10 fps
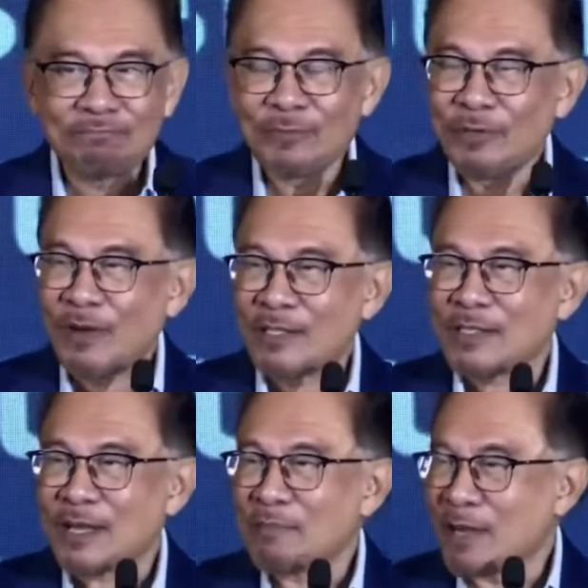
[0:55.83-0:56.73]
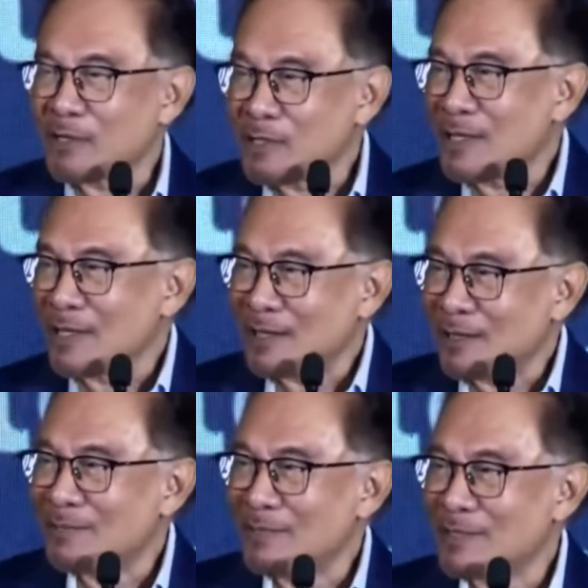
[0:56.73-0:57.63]
If I start mentioning,
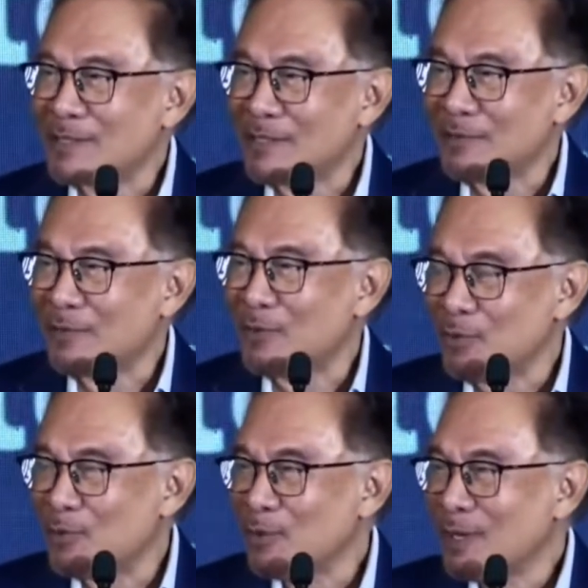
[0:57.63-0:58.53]
they'll miss a few.